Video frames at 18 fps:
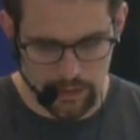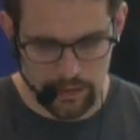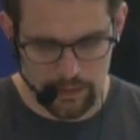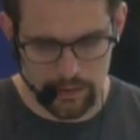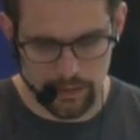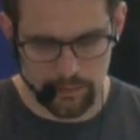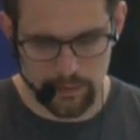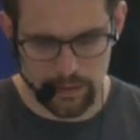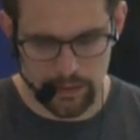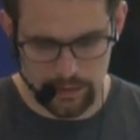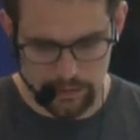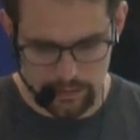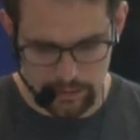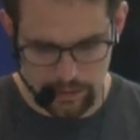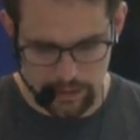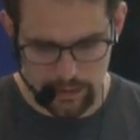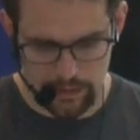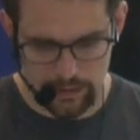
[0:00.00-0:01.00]
So I'm going to
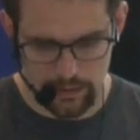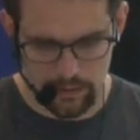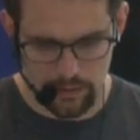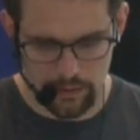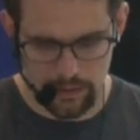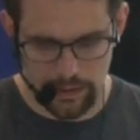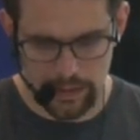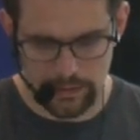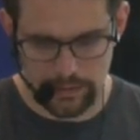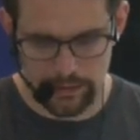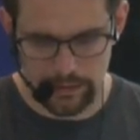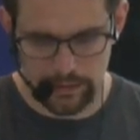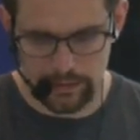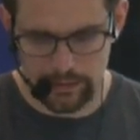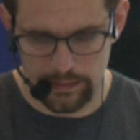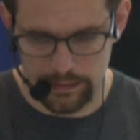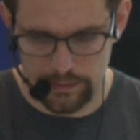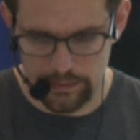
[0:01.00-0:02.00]

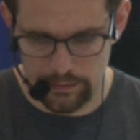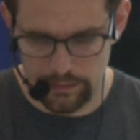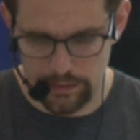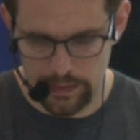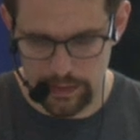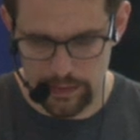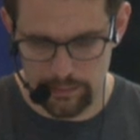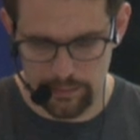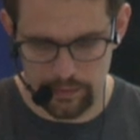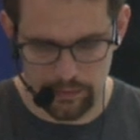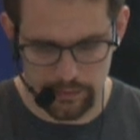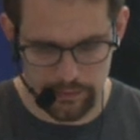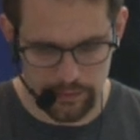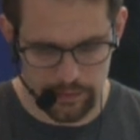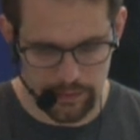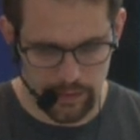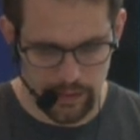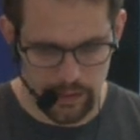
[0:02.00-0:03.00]
concatenate these two
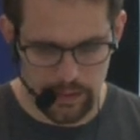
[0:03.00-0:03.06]
tables.